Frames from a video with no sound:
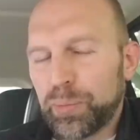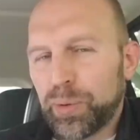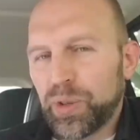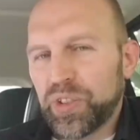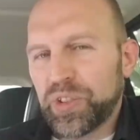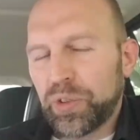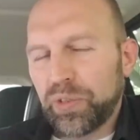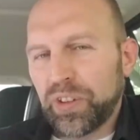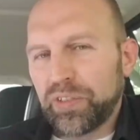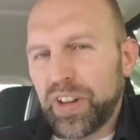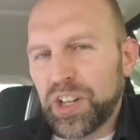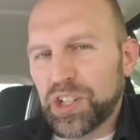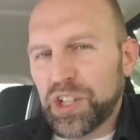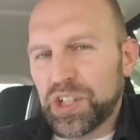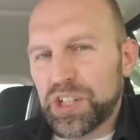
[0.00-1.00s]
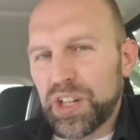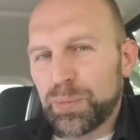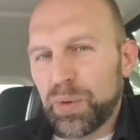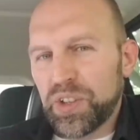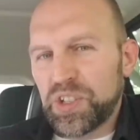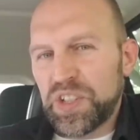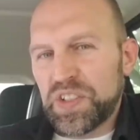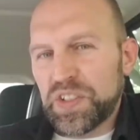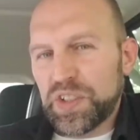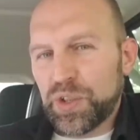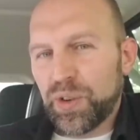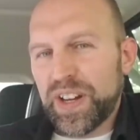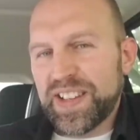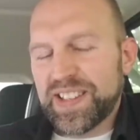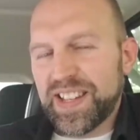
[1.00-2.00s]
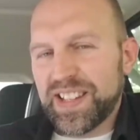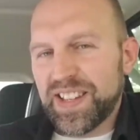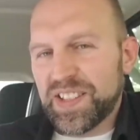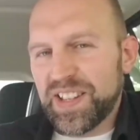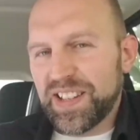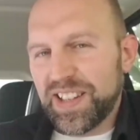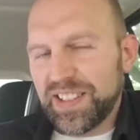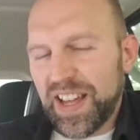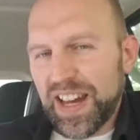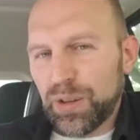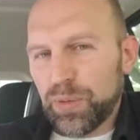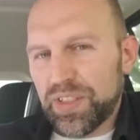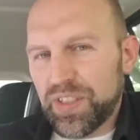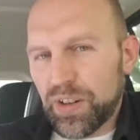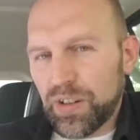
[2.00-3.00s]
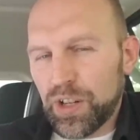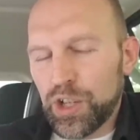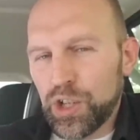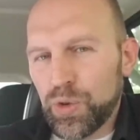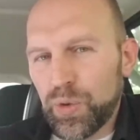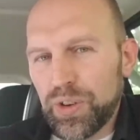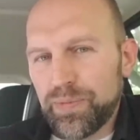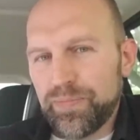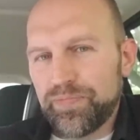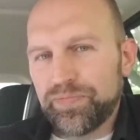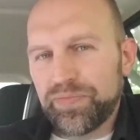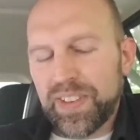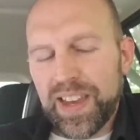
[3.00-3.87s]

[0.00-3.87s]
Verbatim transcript: personal relationship with Jesus Christ that doesn't align with their own.